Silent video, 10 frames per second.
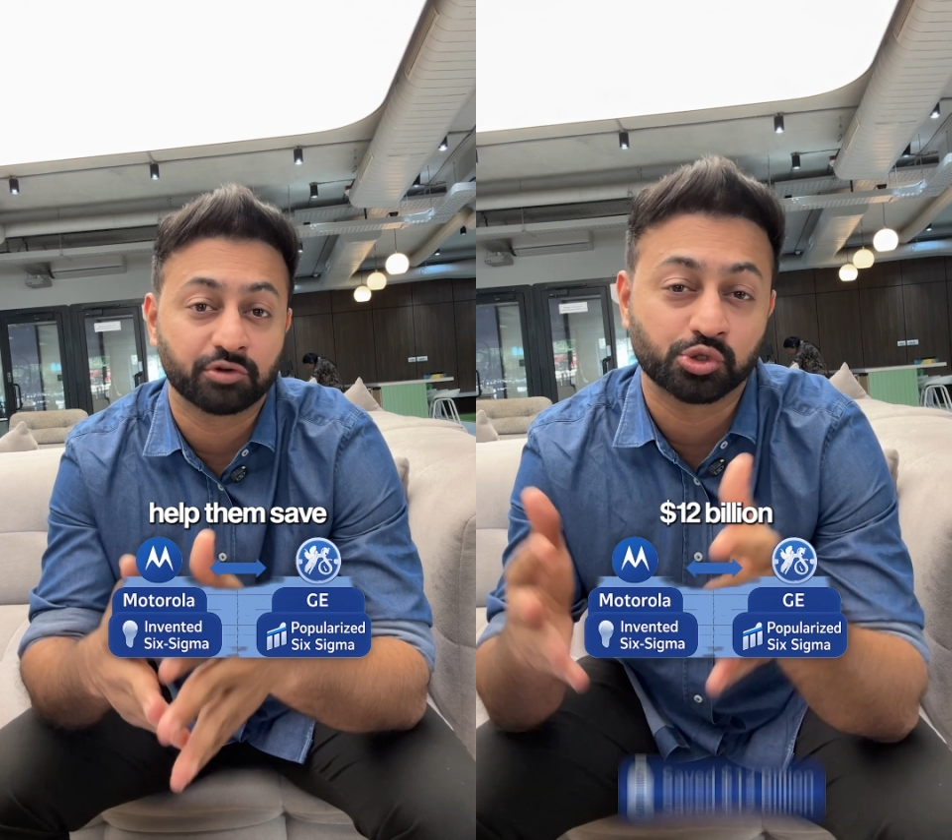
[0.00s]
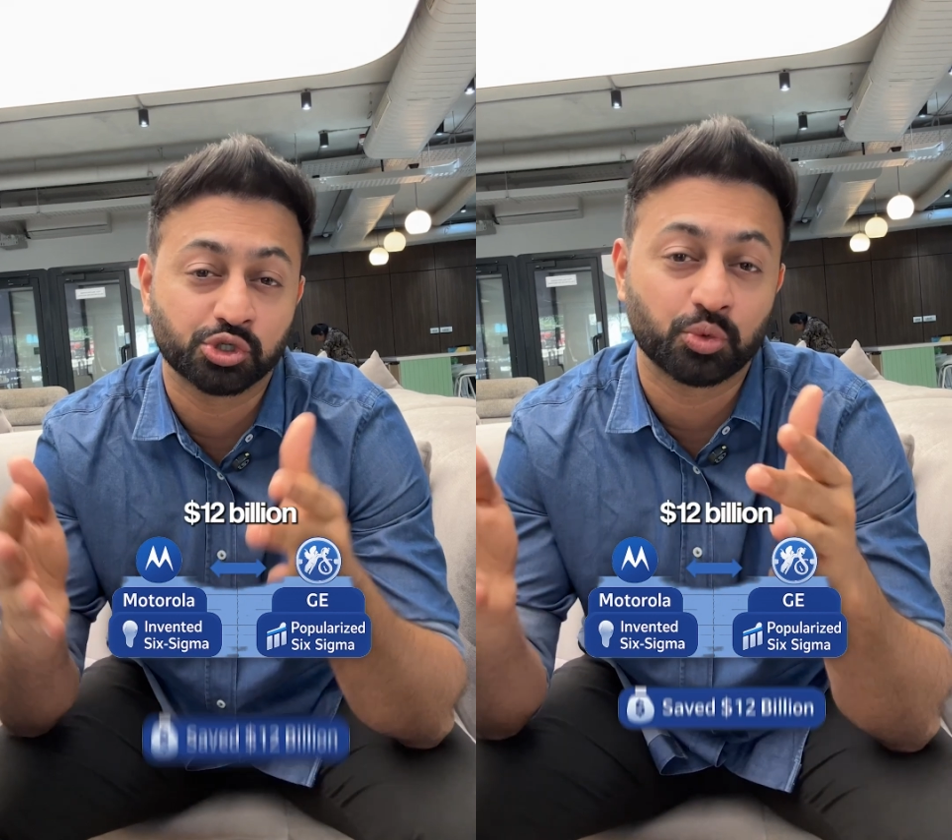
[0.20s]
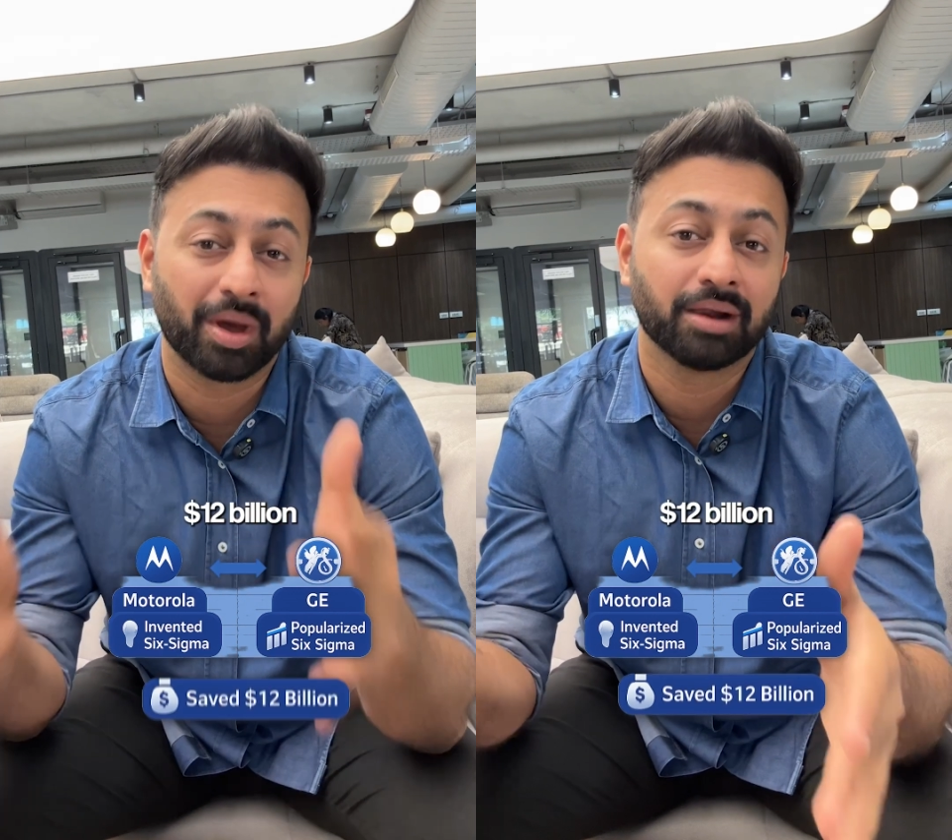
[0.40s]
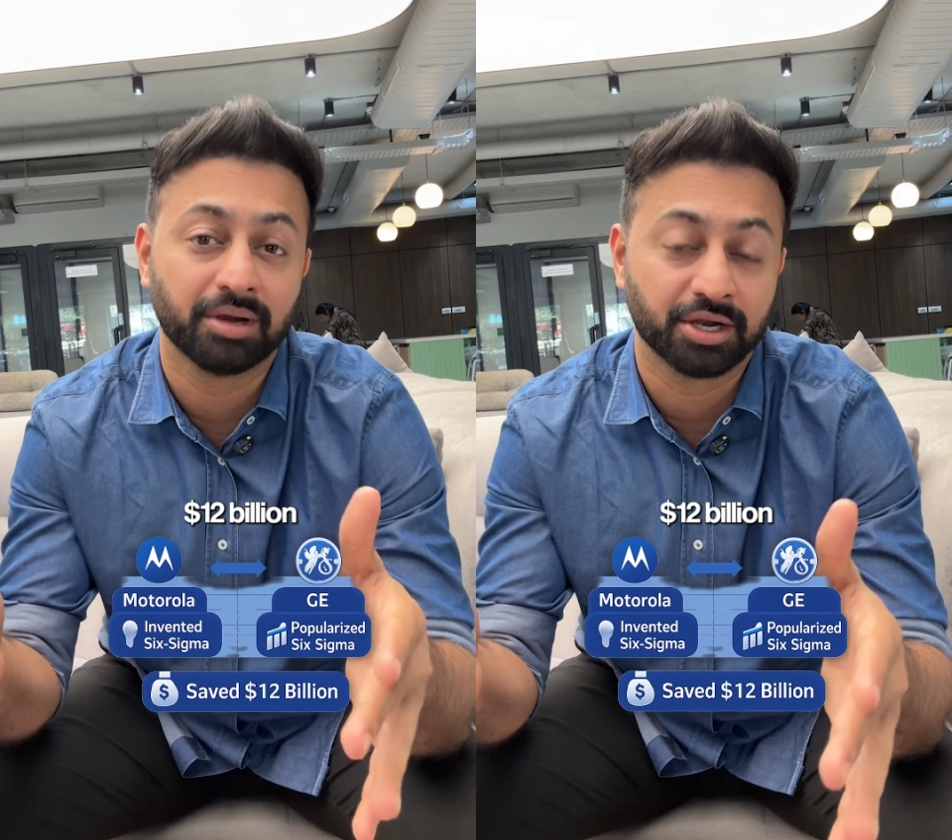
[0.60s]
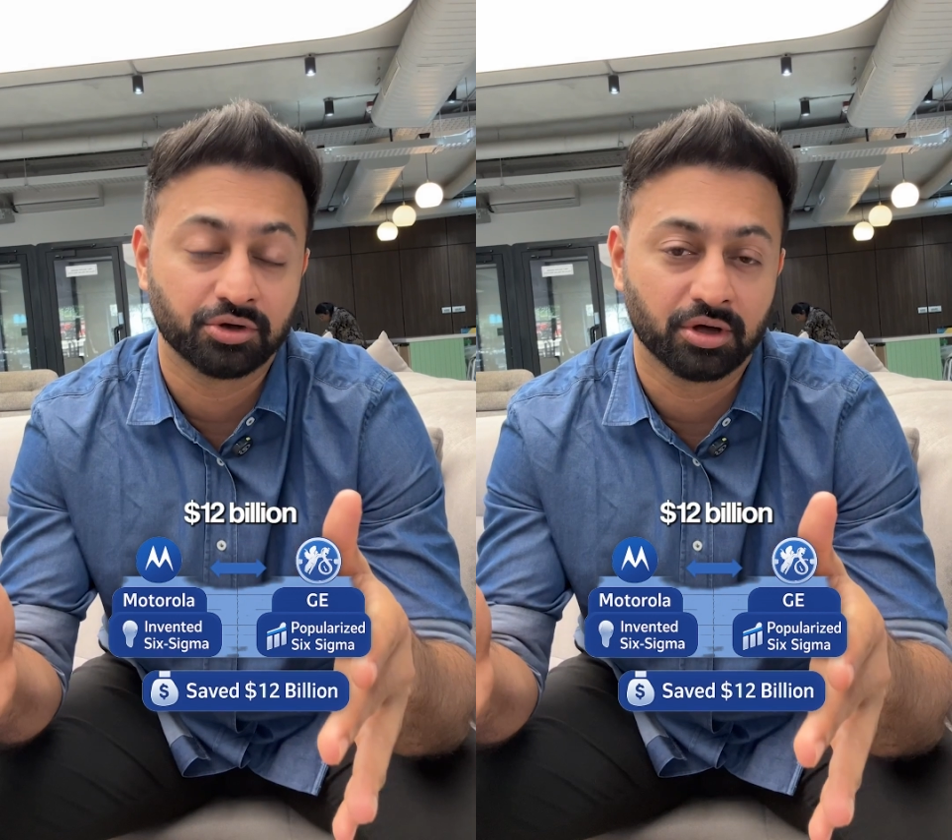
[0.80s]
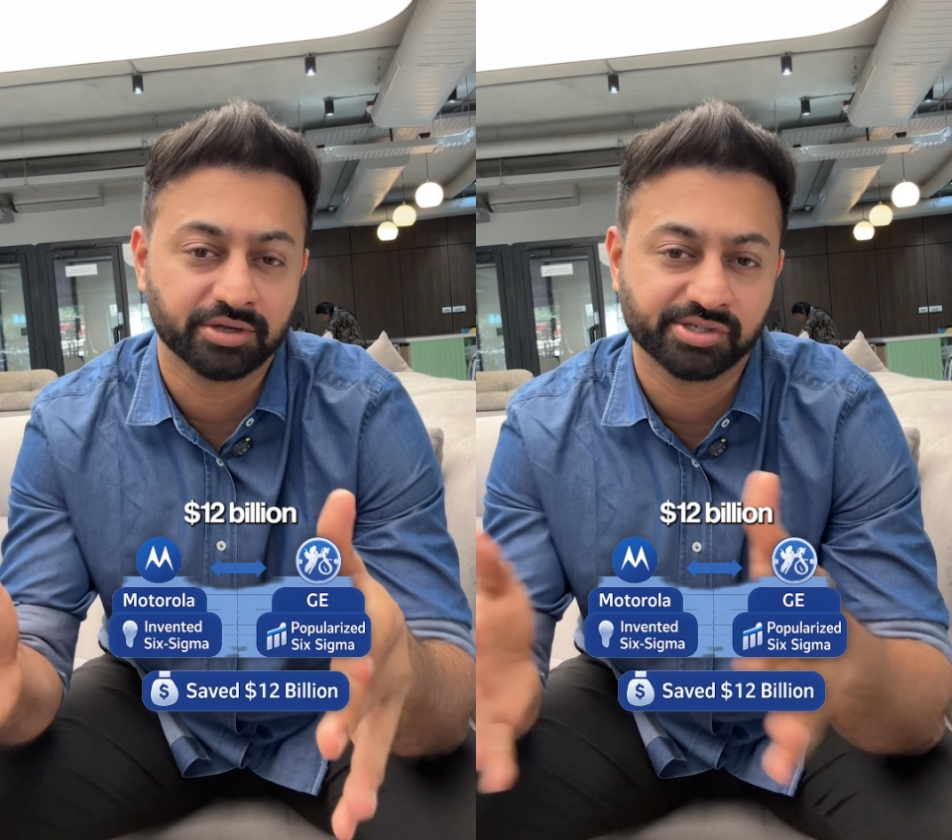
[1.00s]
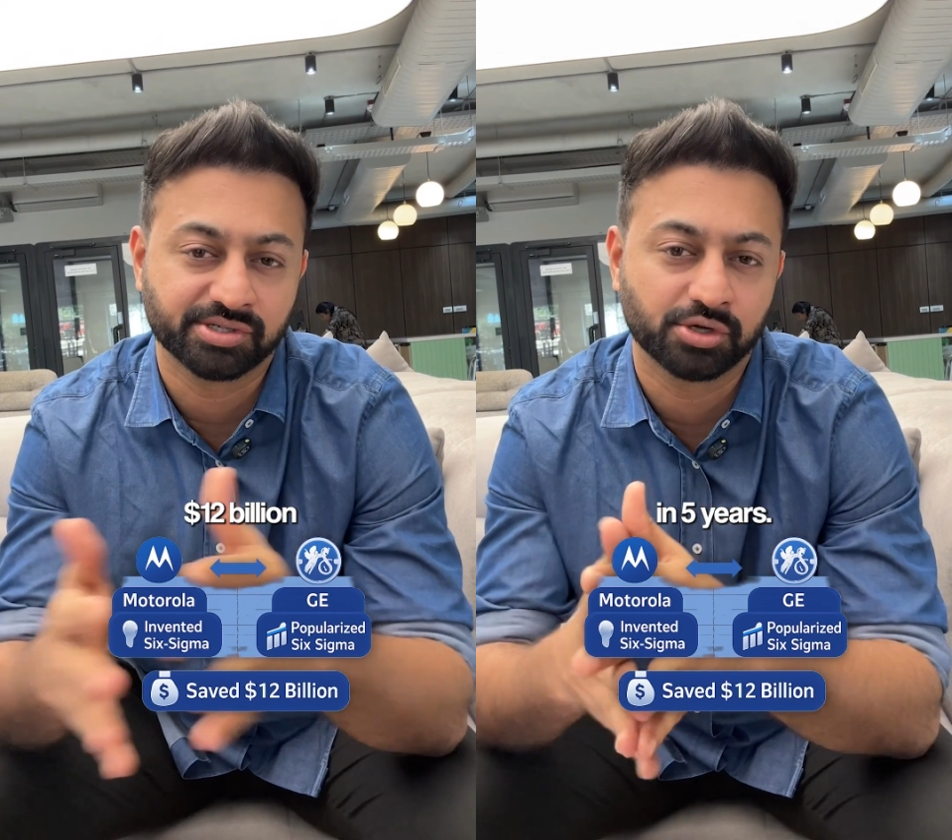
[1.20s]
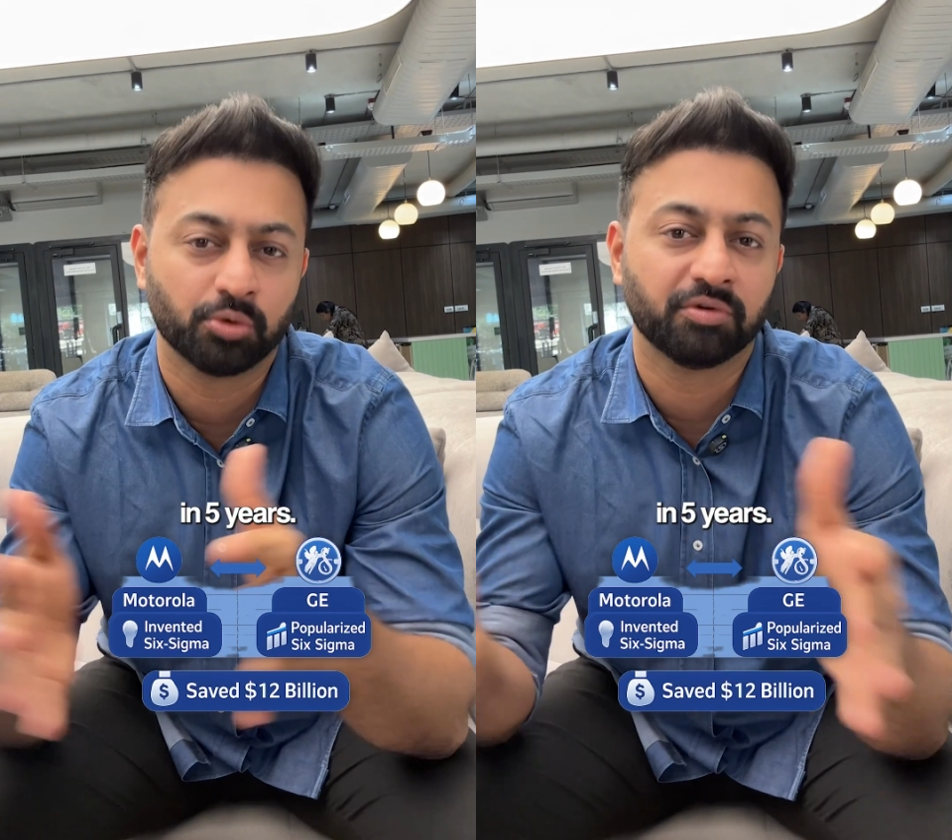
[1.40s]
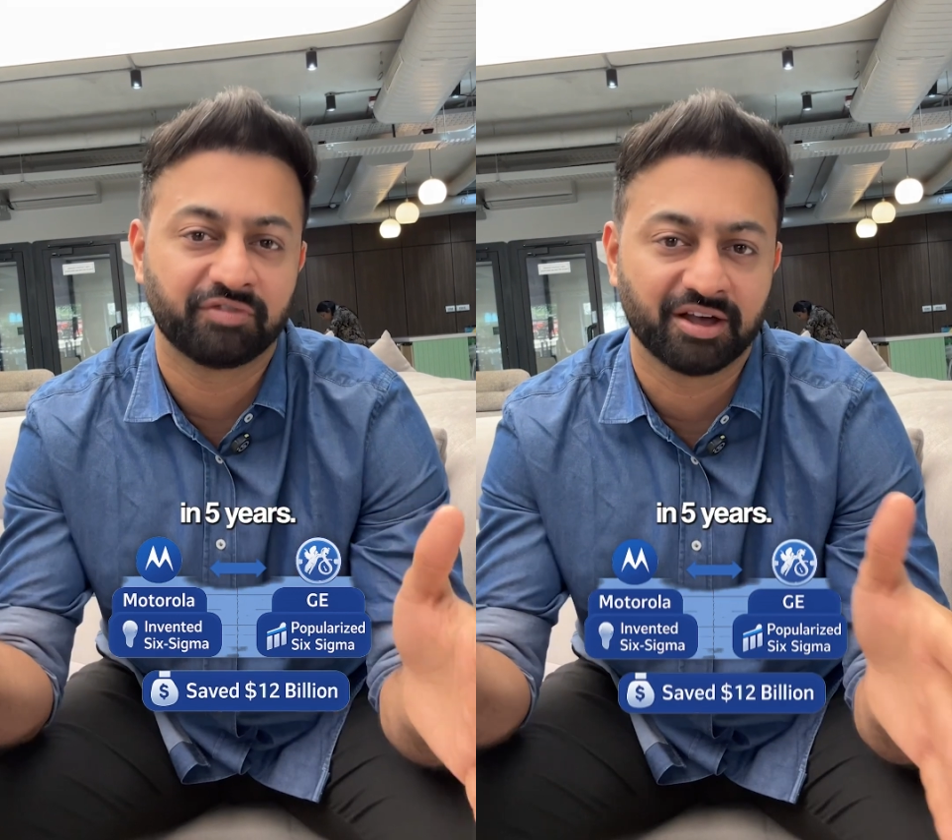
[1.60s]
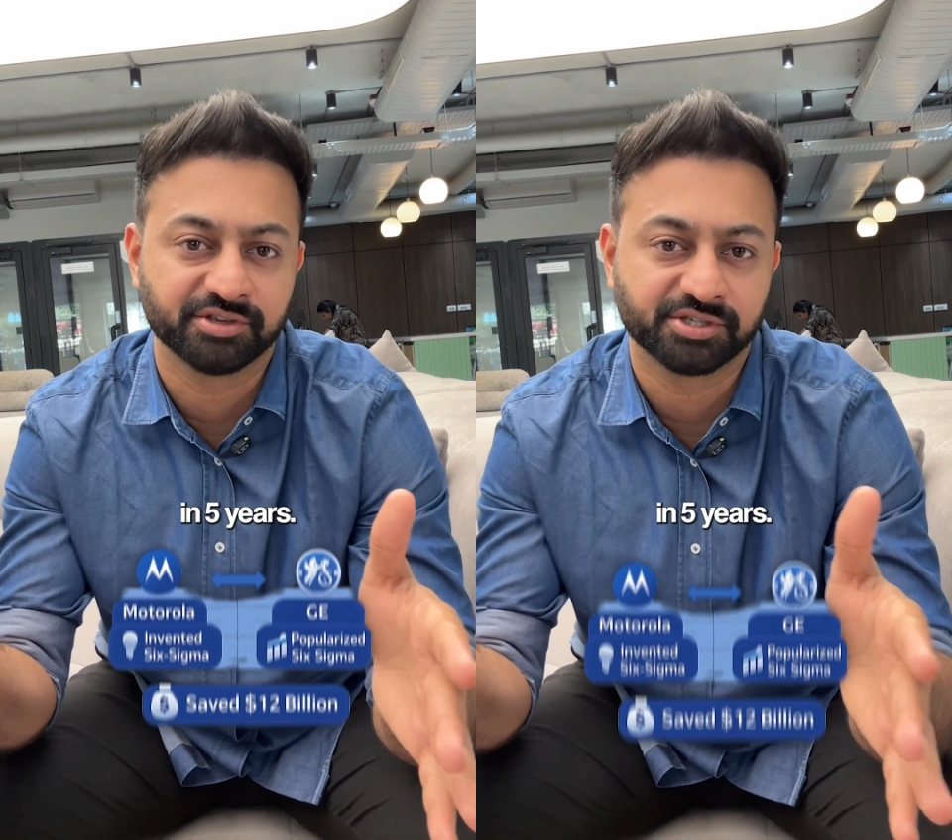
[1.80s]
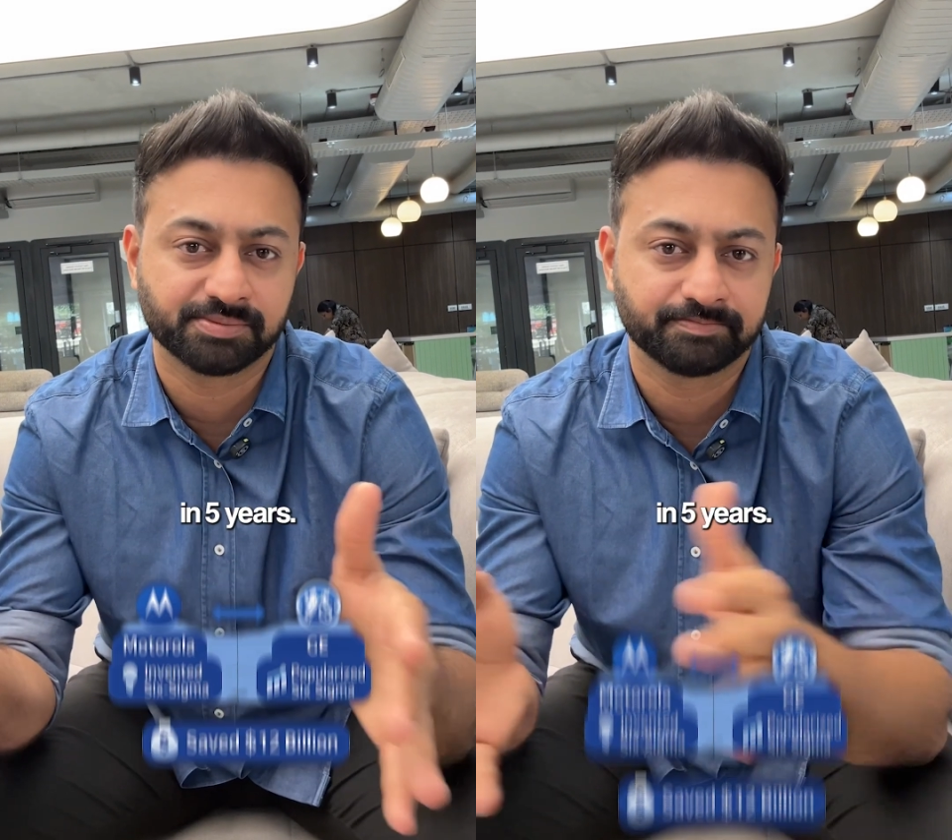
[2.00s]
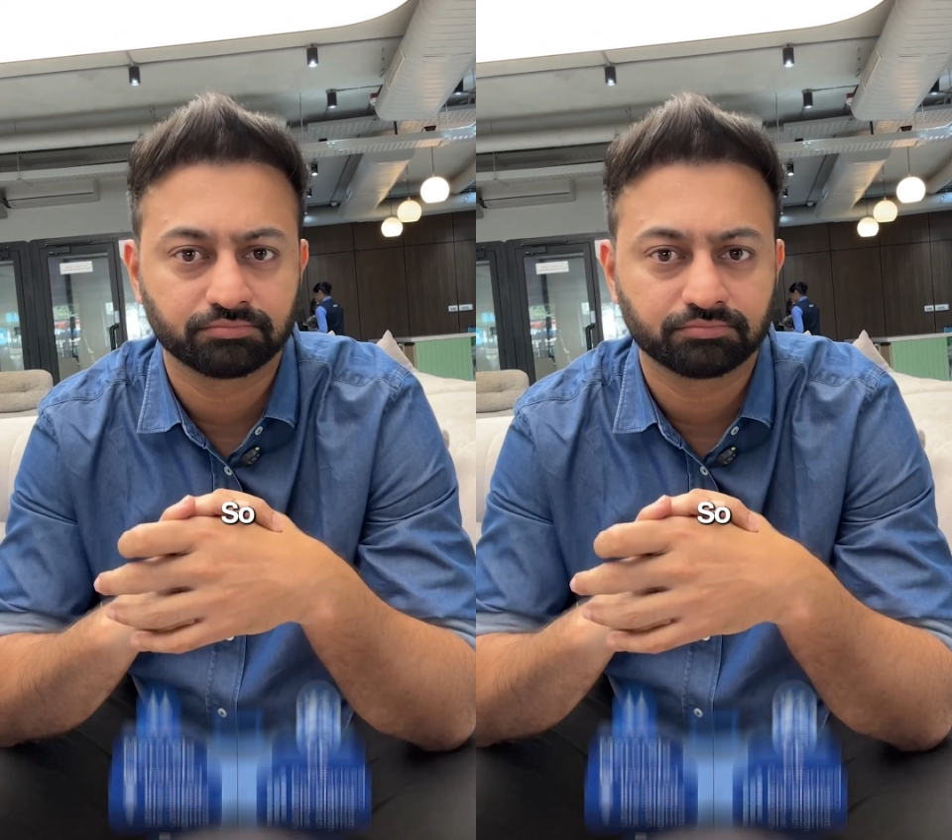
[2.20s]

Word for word: close to $12 billion in over 5 years.